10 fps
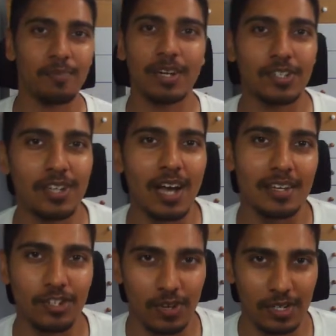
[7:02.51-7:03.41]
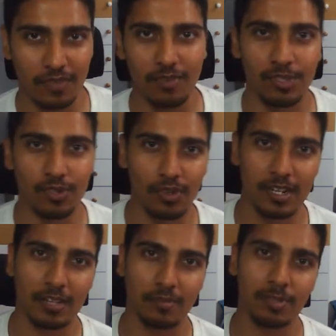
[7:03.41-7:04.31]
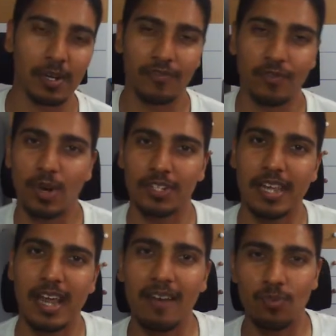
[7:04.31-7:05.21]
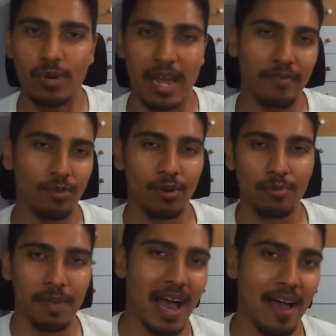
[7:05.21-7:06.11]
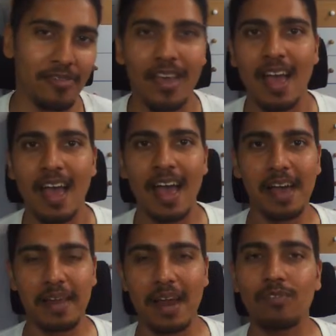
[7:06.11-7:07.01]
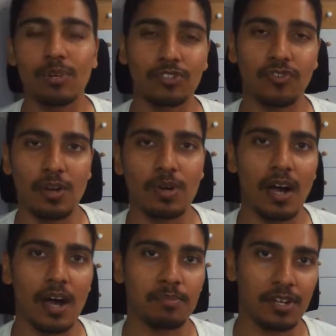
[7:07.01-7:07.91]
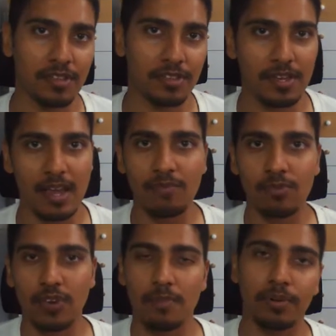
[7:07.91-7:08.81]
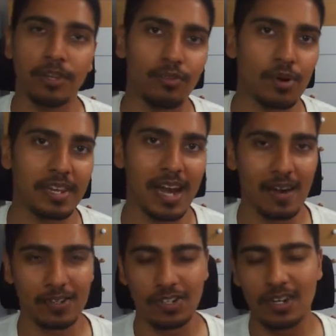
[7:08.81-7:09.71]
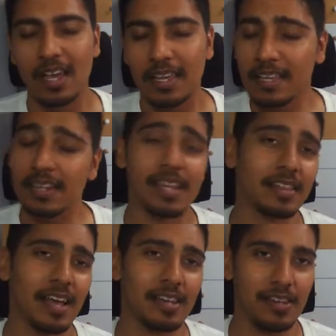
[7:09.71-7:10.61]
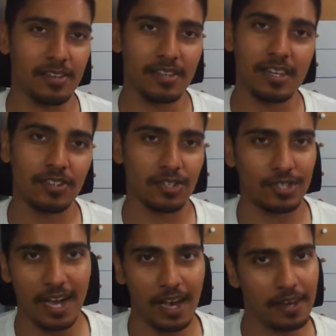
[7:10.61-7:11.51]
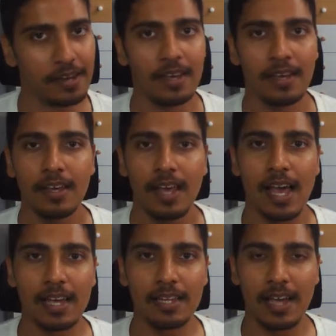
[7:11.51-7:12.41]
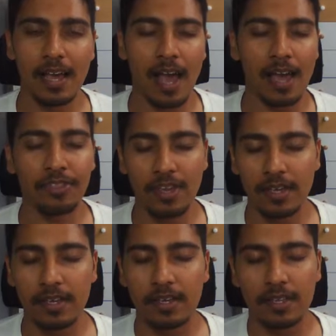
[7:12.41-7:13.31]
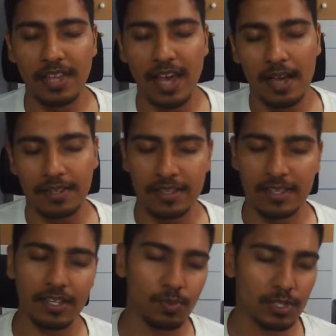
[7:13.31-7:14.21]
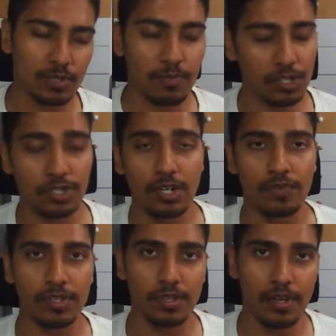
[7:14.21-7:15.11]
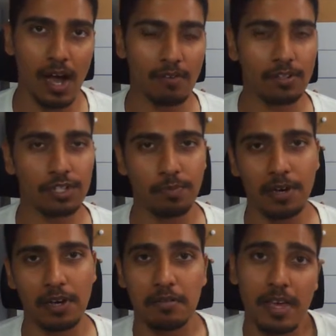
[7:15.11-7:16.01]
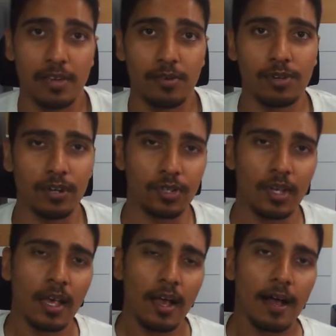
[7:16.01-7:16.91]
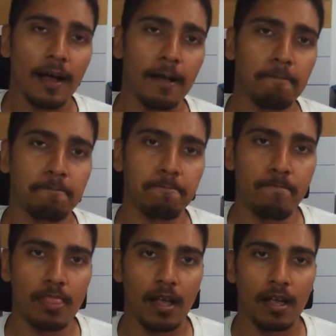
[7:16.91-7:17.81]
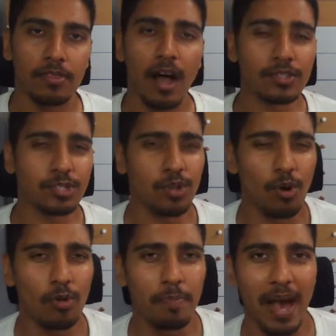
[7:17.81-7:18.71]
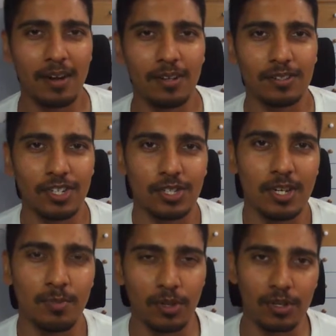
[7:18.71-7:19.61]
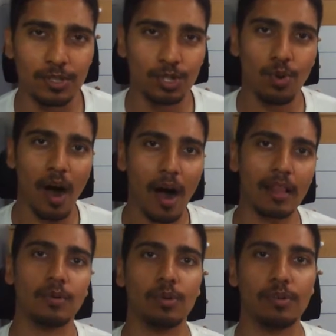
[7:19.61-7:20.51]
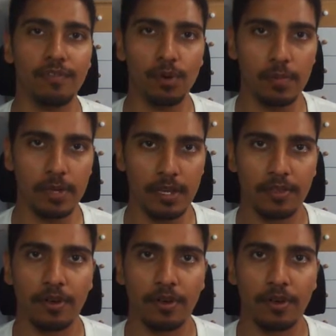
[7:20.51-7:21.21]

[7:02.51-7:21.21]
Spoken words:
But it's not interesting from a storytelling perspective. You want to see everyone have their own path and everyone try to accomplish anything, everyone try to build their own character. You didn't get that here. The kid just died. And I think that this was much different than the novels, but hey, who knows? Also, the whole battle just seemed a little too Hollywood for me.